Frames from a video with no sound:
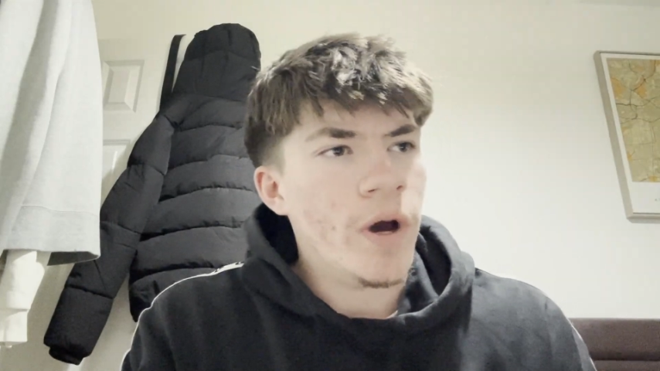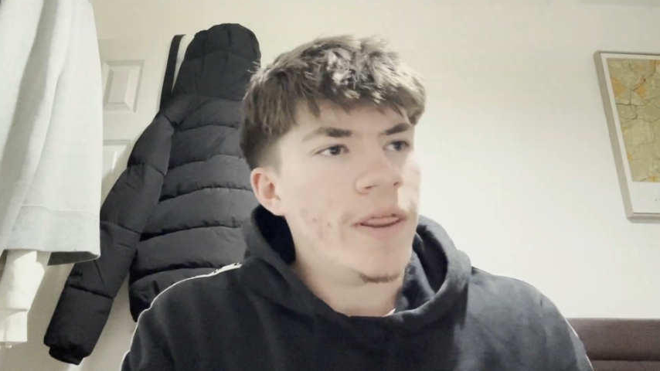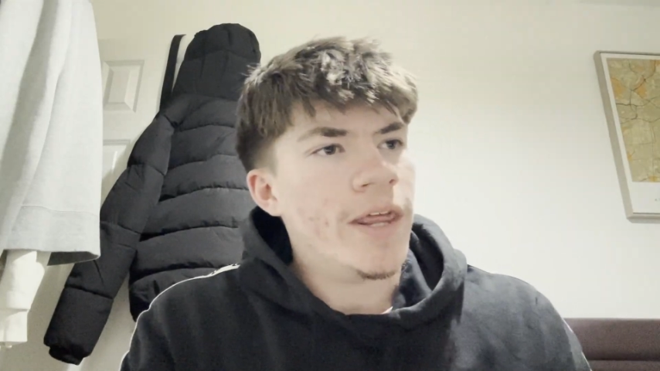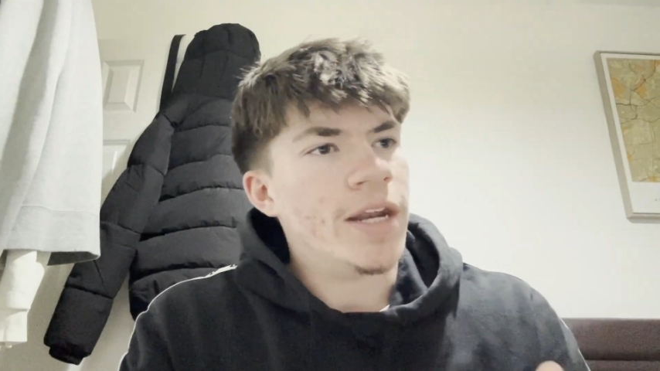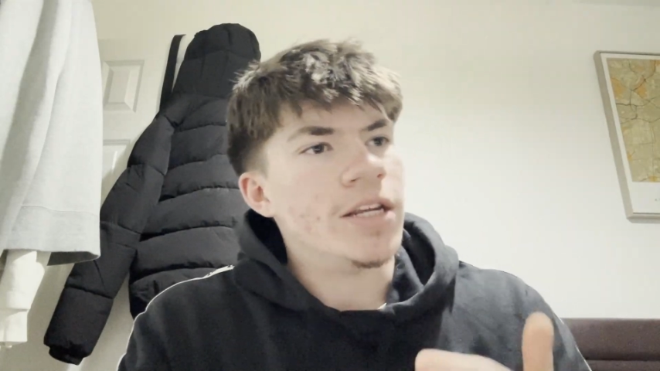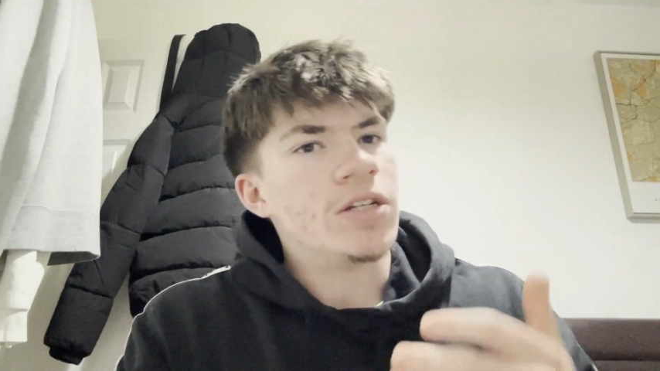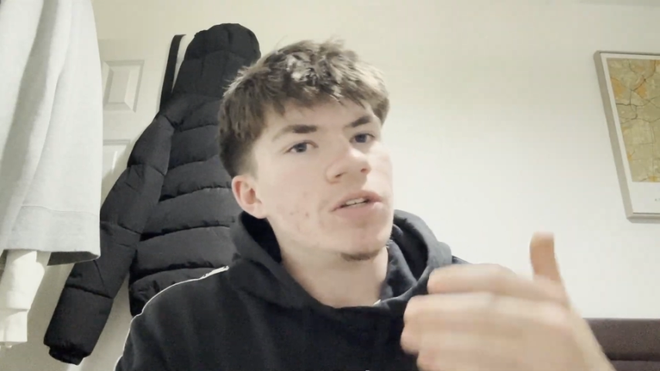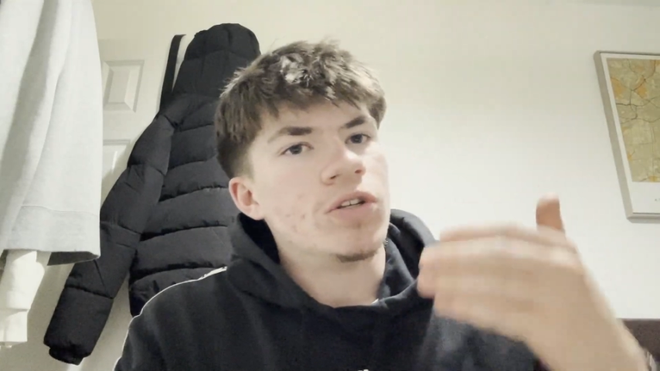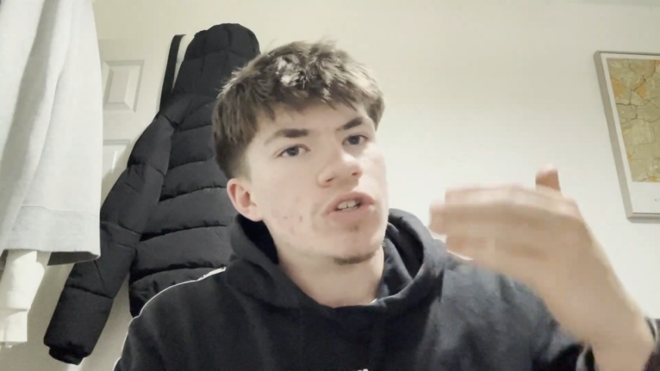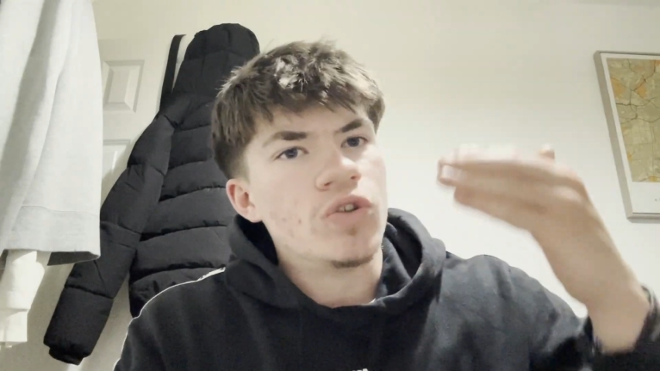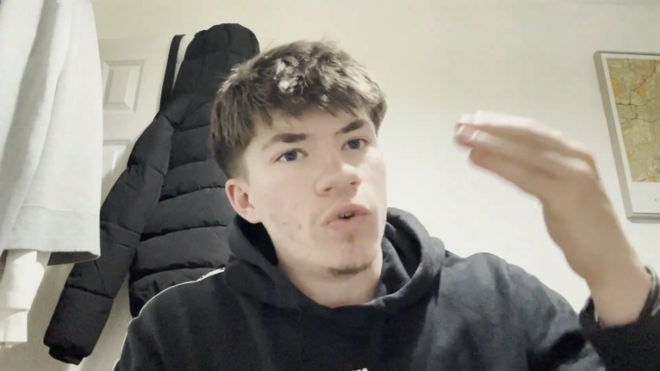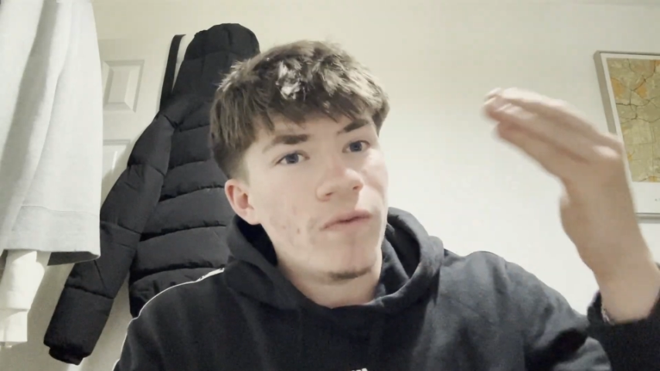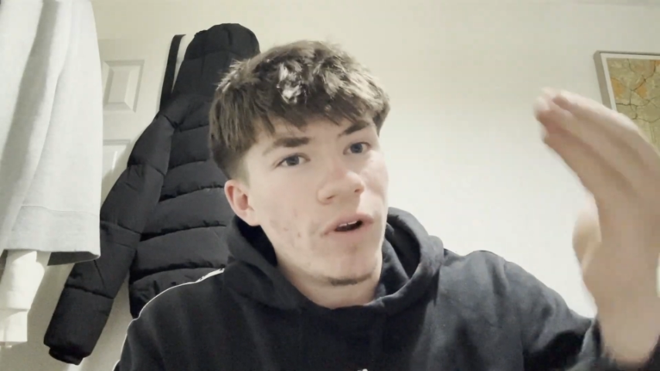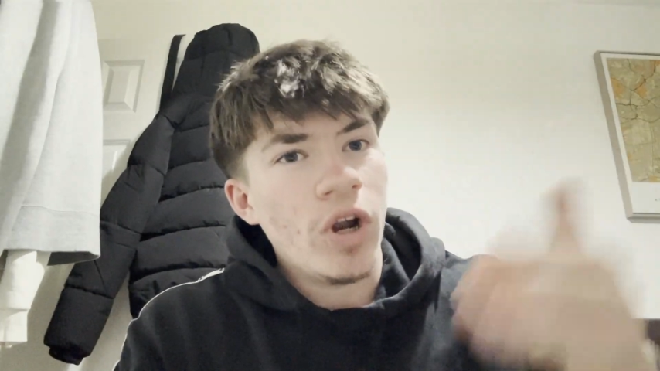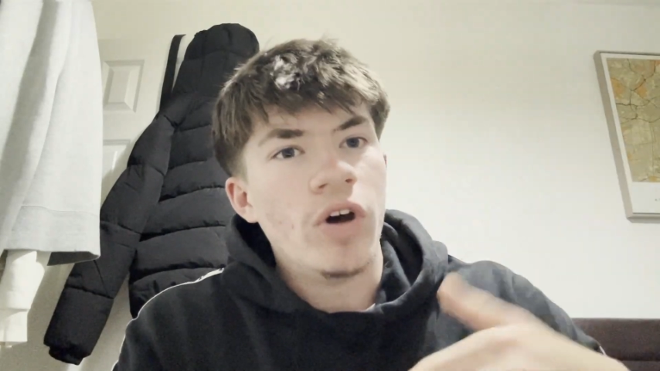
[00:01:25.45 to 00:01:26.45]
and then it's just
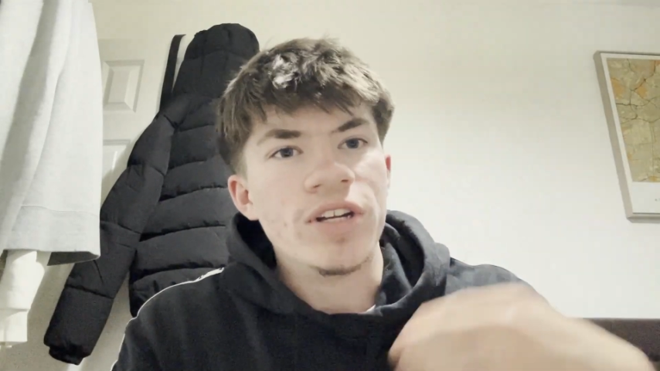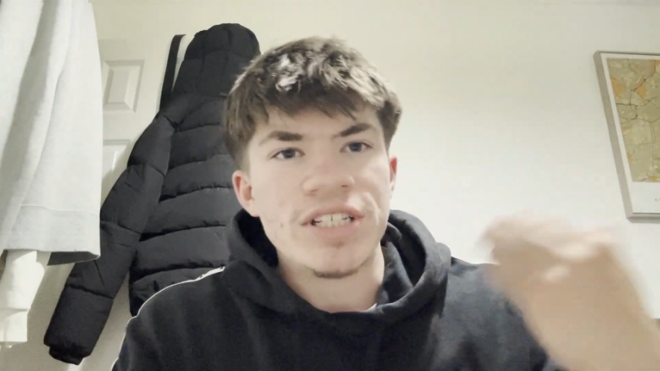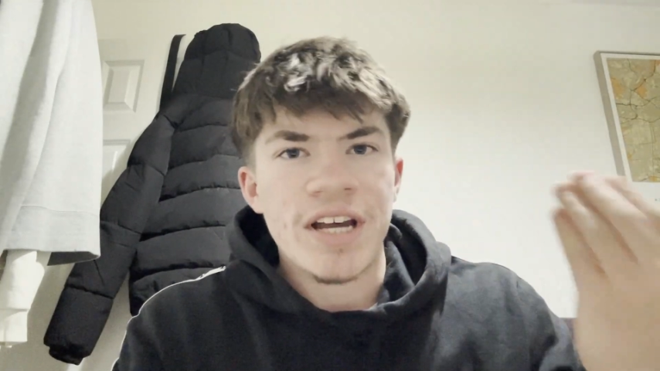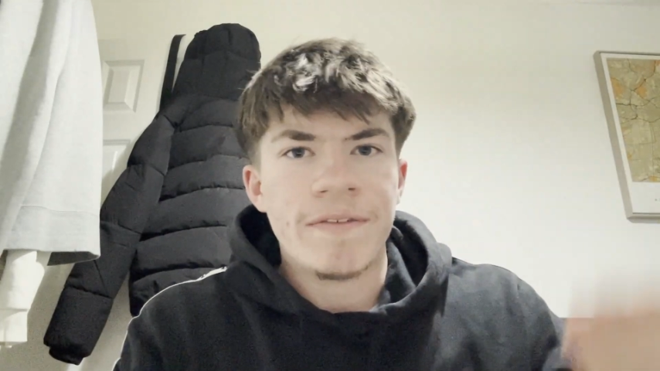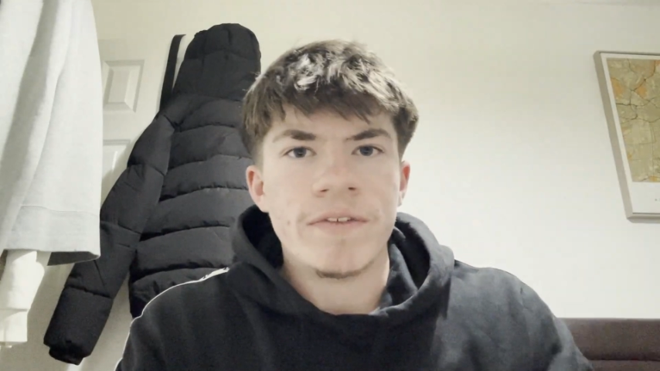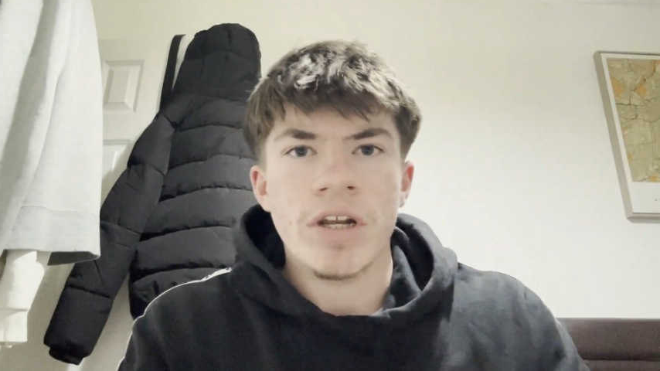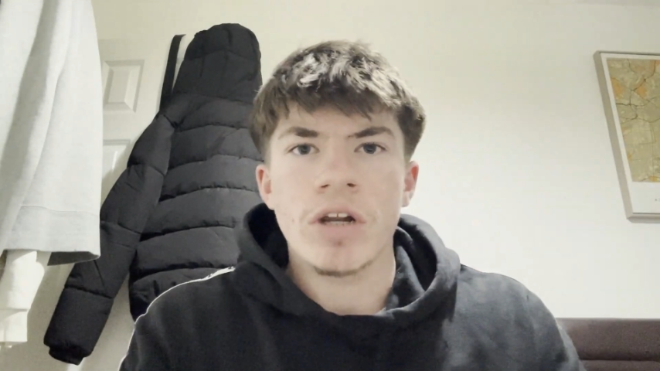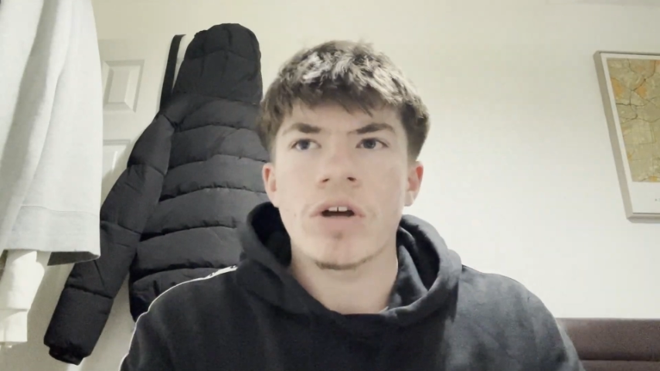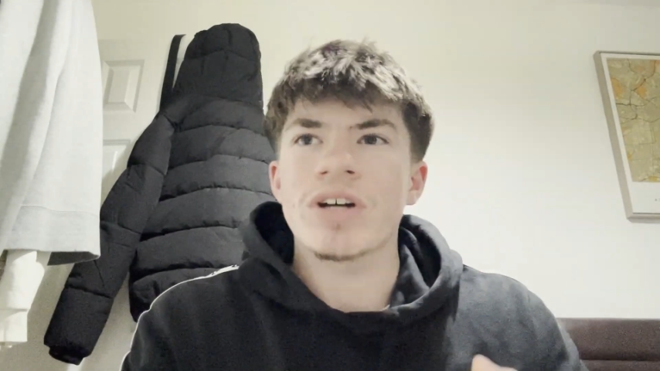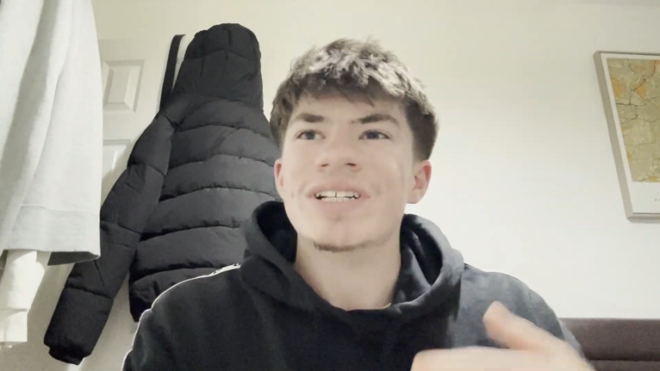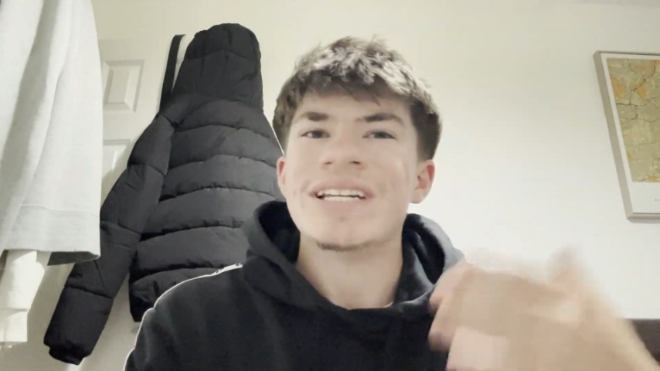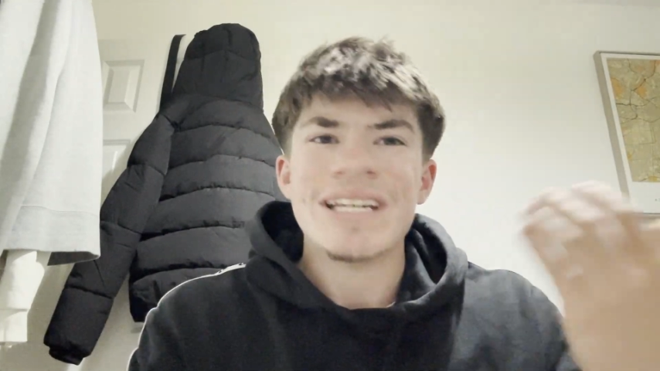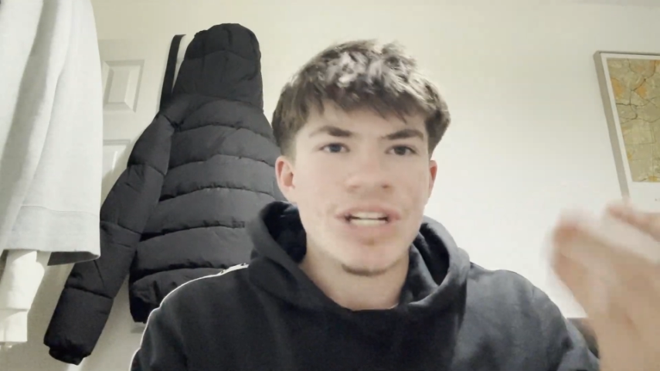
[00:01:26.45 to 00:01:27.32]
sort of loss after loss,